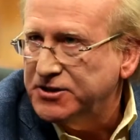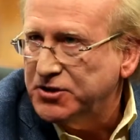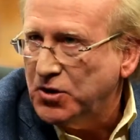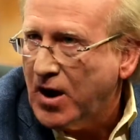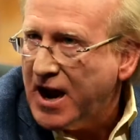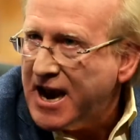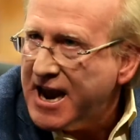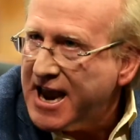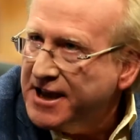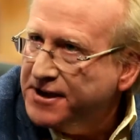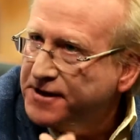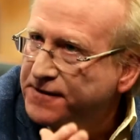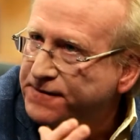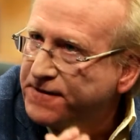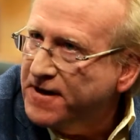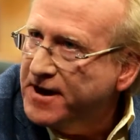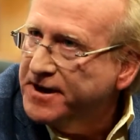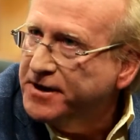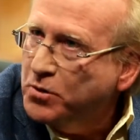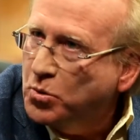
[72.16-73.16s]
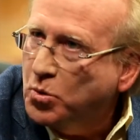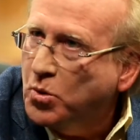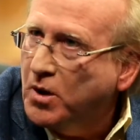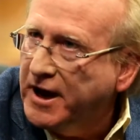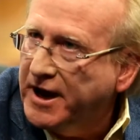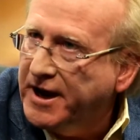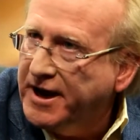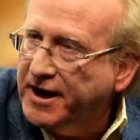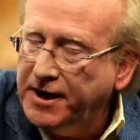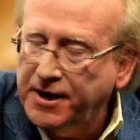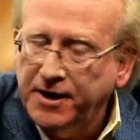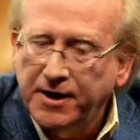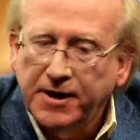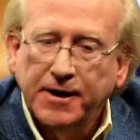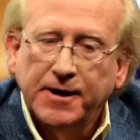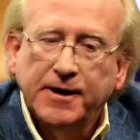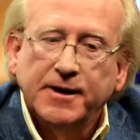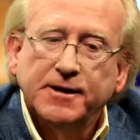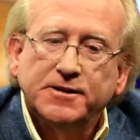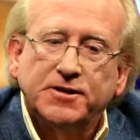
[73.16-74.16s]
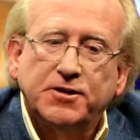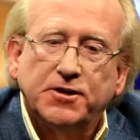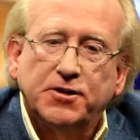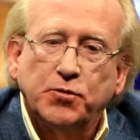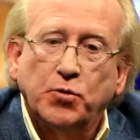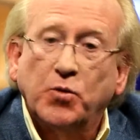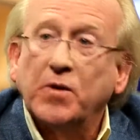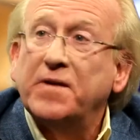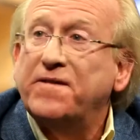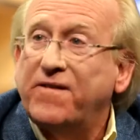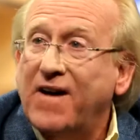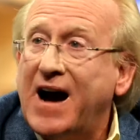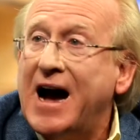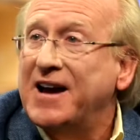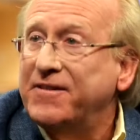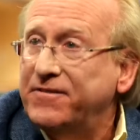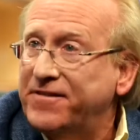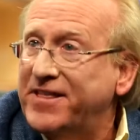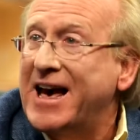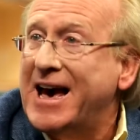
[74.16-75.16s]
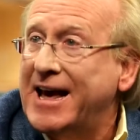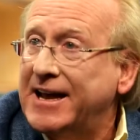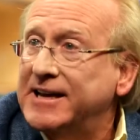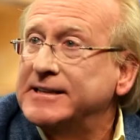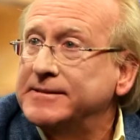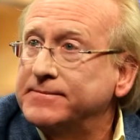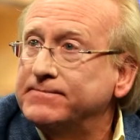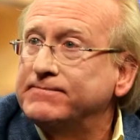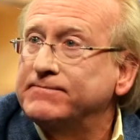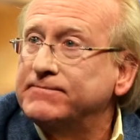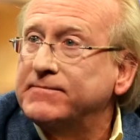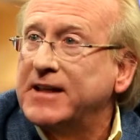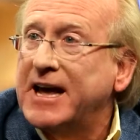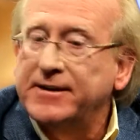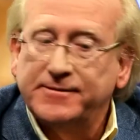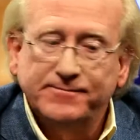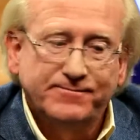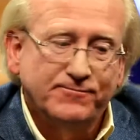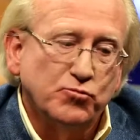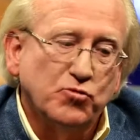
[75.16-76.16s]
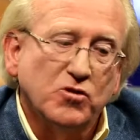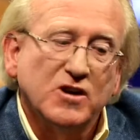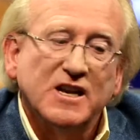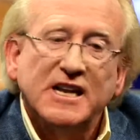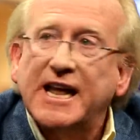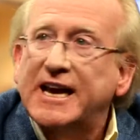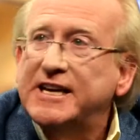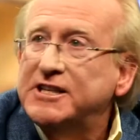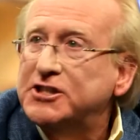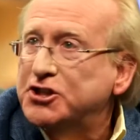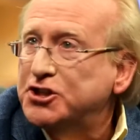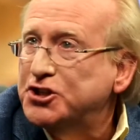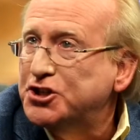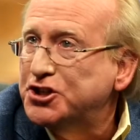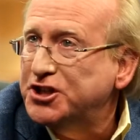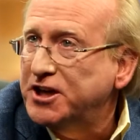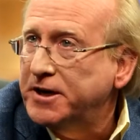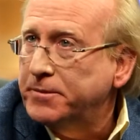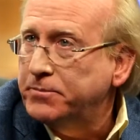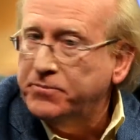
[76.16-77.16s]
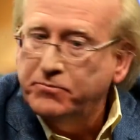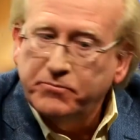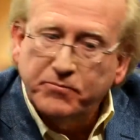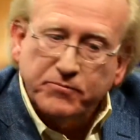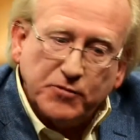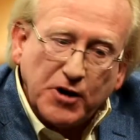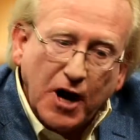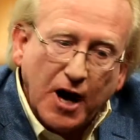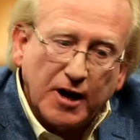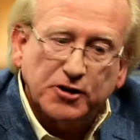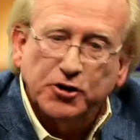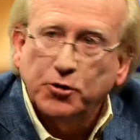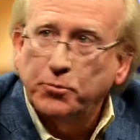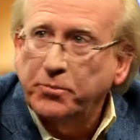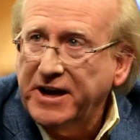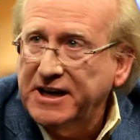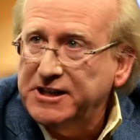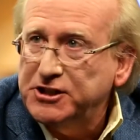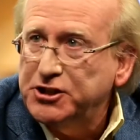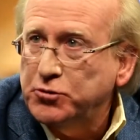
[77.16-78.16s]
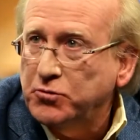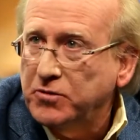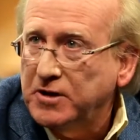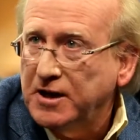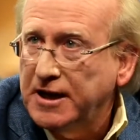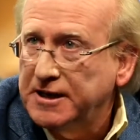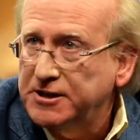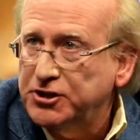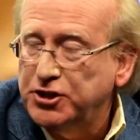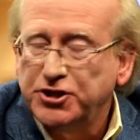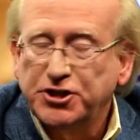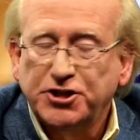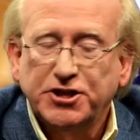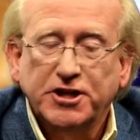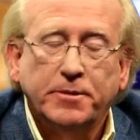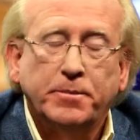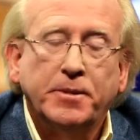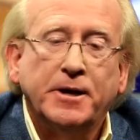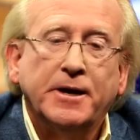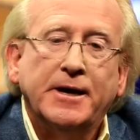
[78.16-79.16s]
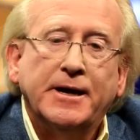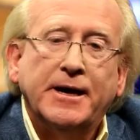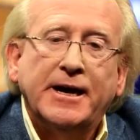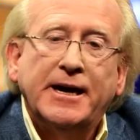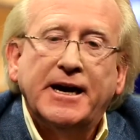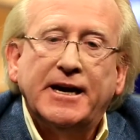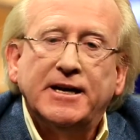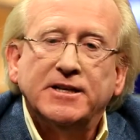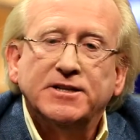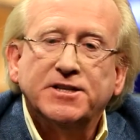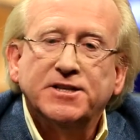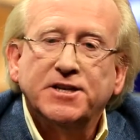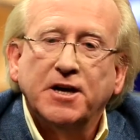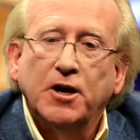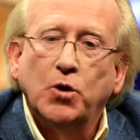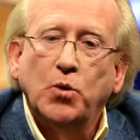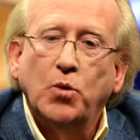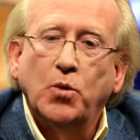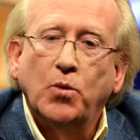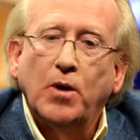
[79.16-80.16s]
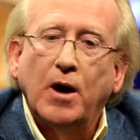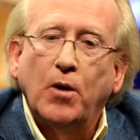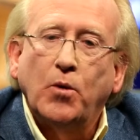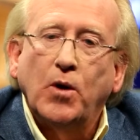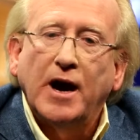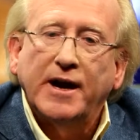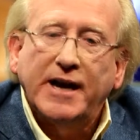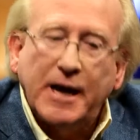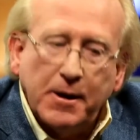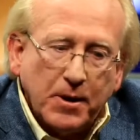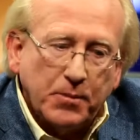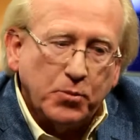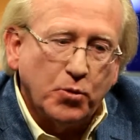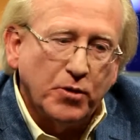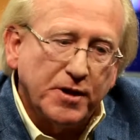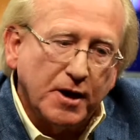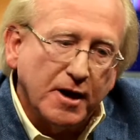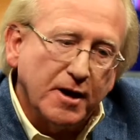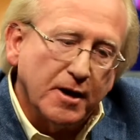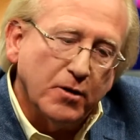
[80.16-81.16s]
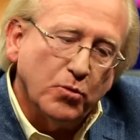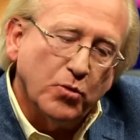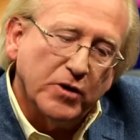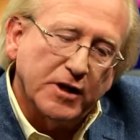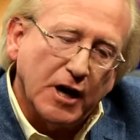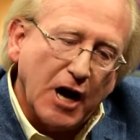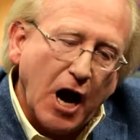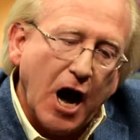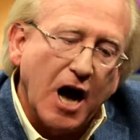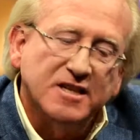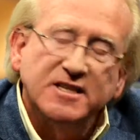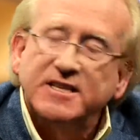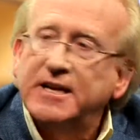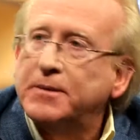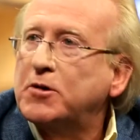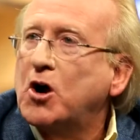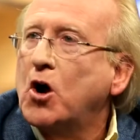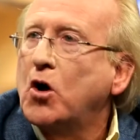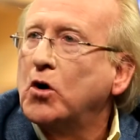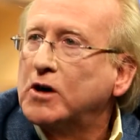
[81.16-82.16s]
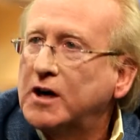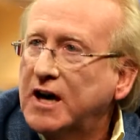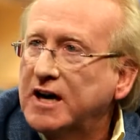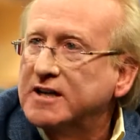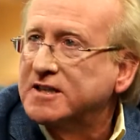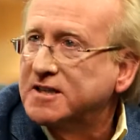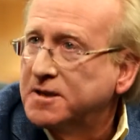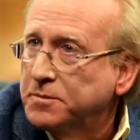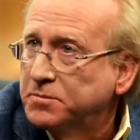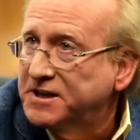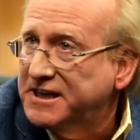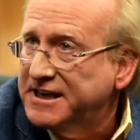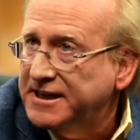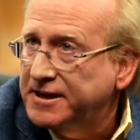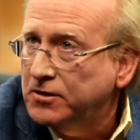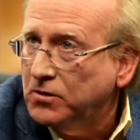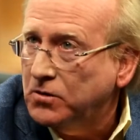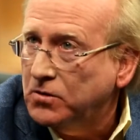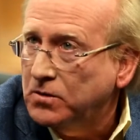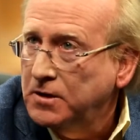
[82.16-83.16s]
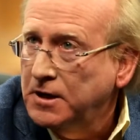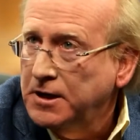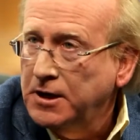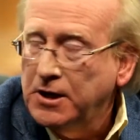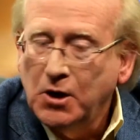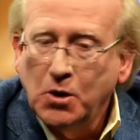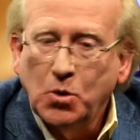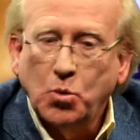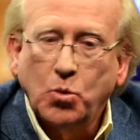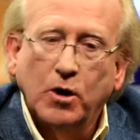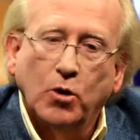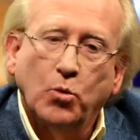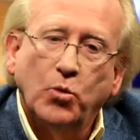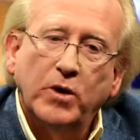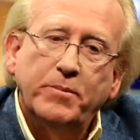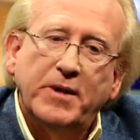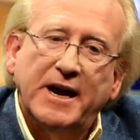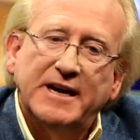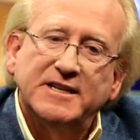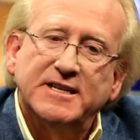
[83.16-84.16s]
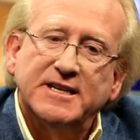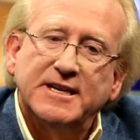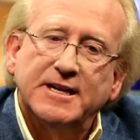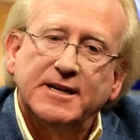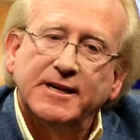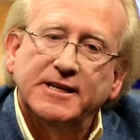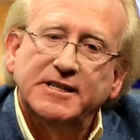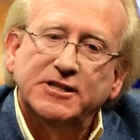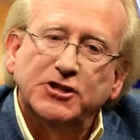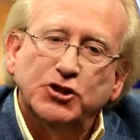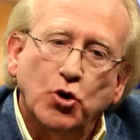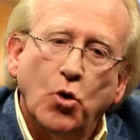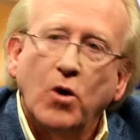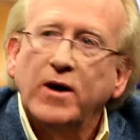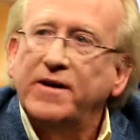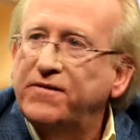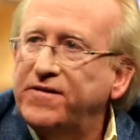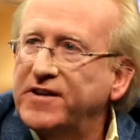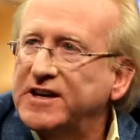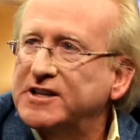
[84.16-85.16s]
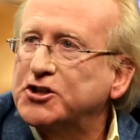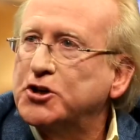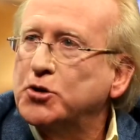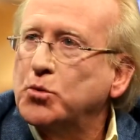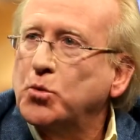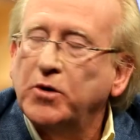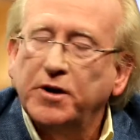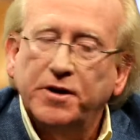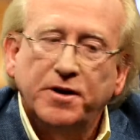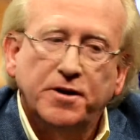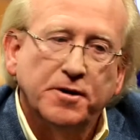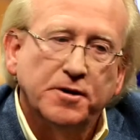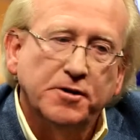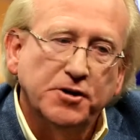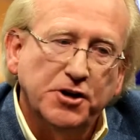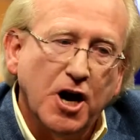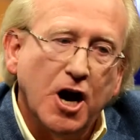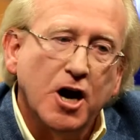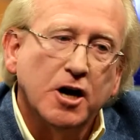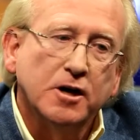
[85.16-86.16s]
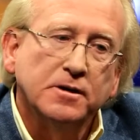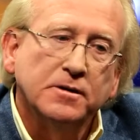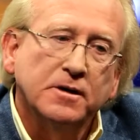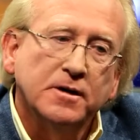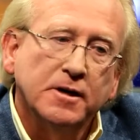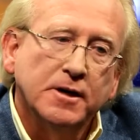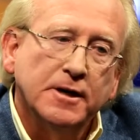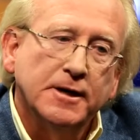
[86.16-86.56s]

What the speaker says: So I had to find a way to revive that relationship, doctor-patient relationship. And so I came up with a concept called Custom Dental, where we basically joint venture with young,